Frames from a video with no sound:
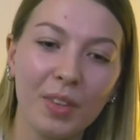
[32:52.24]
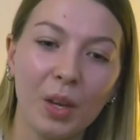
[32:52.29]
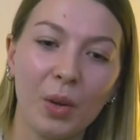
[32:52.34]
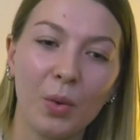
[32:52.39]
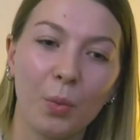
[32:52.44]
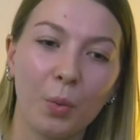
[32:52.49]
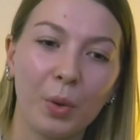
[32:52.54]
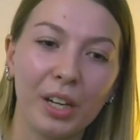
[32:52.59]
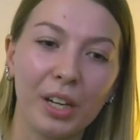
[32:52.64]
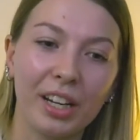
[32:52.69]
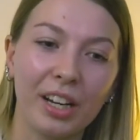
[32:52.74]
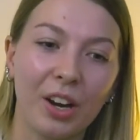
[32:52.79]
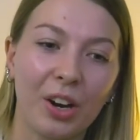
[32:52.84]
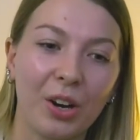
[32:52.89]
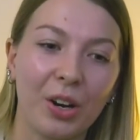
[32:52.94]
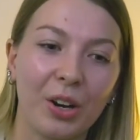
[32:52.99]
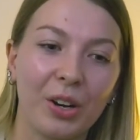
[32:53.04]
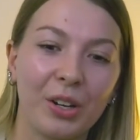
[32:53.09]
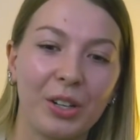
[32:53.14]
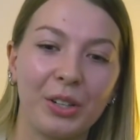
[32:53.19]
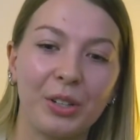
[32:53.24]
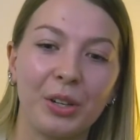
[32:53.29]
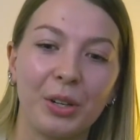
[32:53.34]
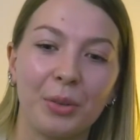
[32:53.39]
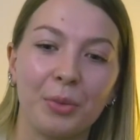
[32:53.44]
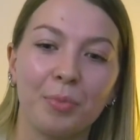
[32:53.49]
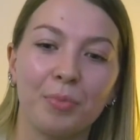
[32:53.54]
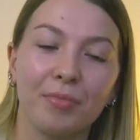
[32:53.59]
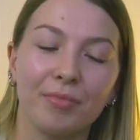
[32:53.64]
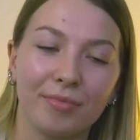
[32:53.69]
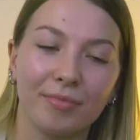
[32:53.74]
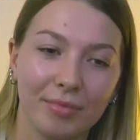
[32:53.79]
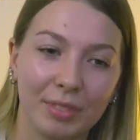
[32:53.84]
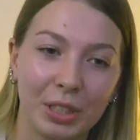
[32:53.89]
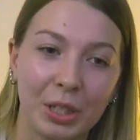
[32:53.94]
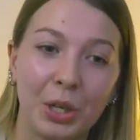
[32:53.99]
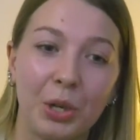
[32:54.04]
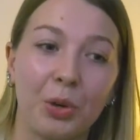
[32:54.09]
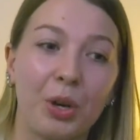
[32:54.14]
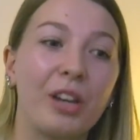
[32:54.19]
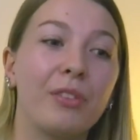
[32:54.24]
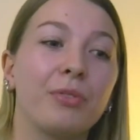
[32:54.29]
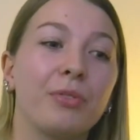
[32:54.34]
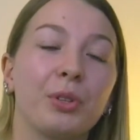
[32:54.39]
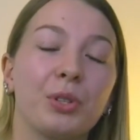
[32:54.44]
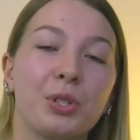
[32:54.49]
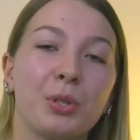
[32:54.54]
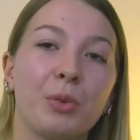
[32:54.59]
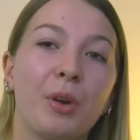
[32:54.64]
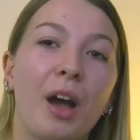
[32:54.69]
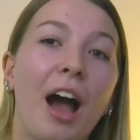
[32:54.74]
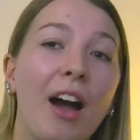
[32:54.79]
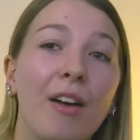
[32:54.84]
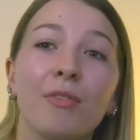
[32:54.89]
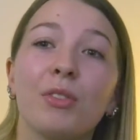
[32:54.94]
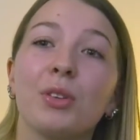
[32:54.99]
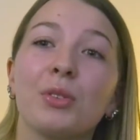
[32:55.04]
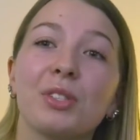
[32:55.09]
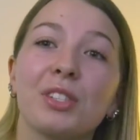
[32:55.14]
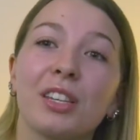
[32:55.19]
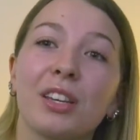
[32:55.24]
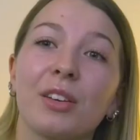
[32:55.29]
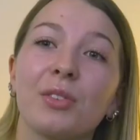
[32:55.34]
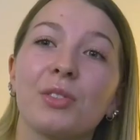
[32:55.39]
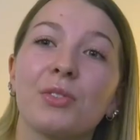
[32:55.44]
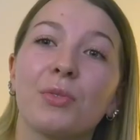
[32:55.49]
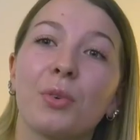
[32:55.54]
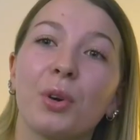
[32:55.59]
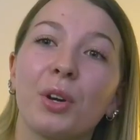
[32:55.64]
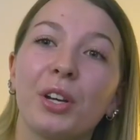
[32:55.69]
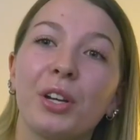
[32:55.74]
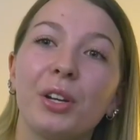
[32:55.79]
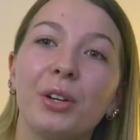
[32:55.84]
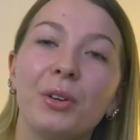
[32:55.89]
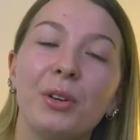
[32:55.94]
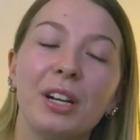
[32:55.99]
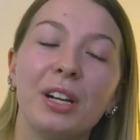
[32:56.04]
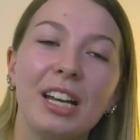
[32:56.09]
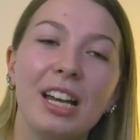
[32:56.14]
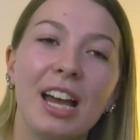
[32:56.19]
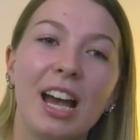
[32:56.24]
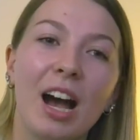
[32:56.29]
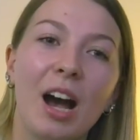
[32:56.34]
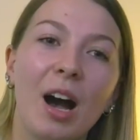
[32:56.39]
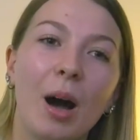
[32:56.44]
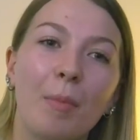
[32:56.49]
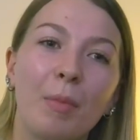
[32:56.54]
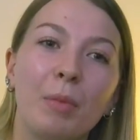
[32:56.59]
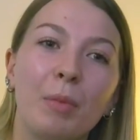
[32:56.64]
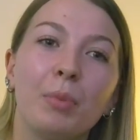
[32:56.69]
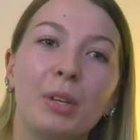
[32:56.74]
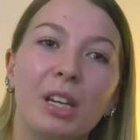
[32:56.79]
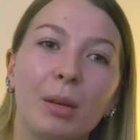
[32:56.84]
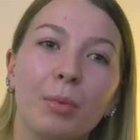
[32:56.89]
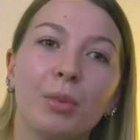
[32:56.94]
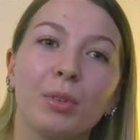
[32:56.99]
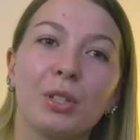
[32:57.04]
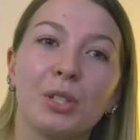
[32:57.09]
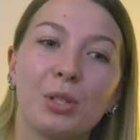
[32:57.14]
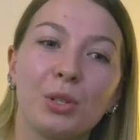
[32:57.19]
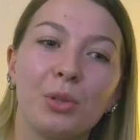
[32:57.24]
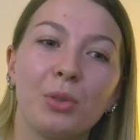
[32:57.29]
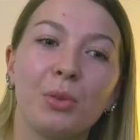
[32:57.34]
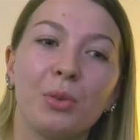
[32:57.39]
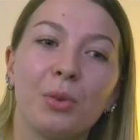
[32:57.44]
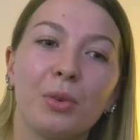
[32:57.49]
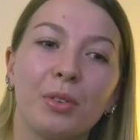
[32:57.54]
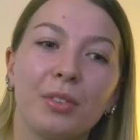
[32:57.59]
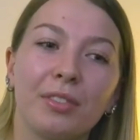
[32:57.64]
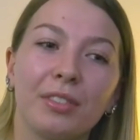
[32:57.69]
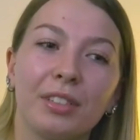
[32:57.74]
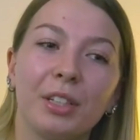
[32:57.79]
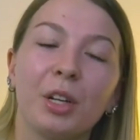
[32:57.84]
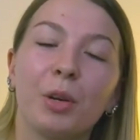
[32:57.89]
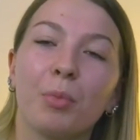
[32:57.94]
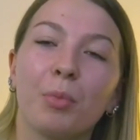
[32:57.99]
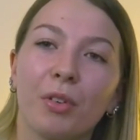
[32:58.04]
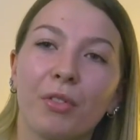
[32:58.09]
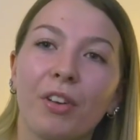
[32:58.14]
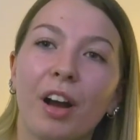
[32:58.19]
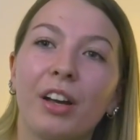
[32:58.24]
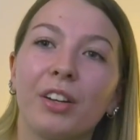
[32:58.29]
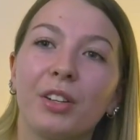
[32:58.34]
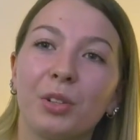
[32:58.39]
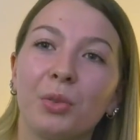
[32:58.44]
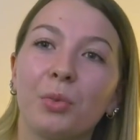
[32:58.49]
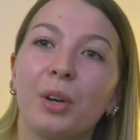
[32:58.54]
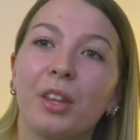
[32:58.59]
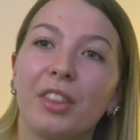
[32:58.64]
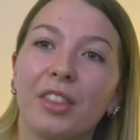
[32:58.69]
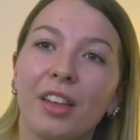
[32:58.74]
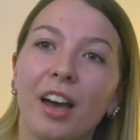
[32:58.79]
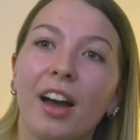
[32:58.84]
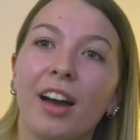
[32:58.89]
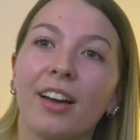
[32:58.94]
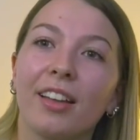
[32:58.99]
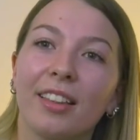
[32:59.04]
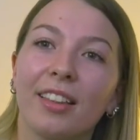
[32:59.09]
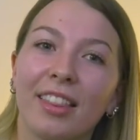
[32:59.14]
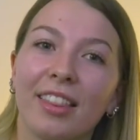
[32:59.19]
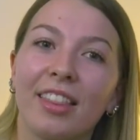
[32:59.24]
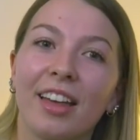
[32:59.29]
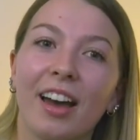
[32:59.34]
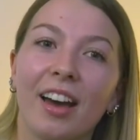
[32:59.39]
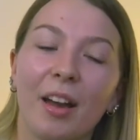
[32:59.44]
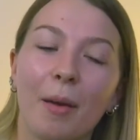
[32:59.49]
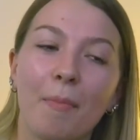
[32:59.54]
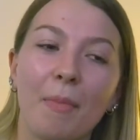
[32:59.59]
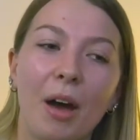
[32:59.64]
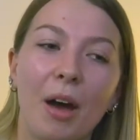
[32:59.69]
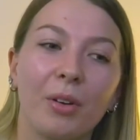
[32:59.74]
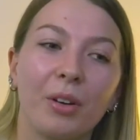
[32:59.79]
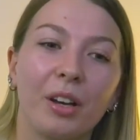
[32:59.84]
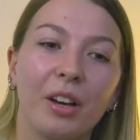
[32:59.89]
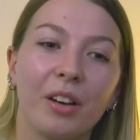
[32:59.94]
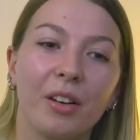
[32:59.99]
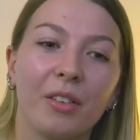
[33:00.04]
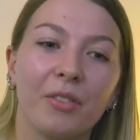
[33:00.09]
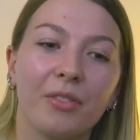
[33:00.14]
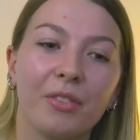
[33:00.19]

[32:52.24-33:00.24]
we are, grateful to have those skills for you, and be able to, provide you with that amount of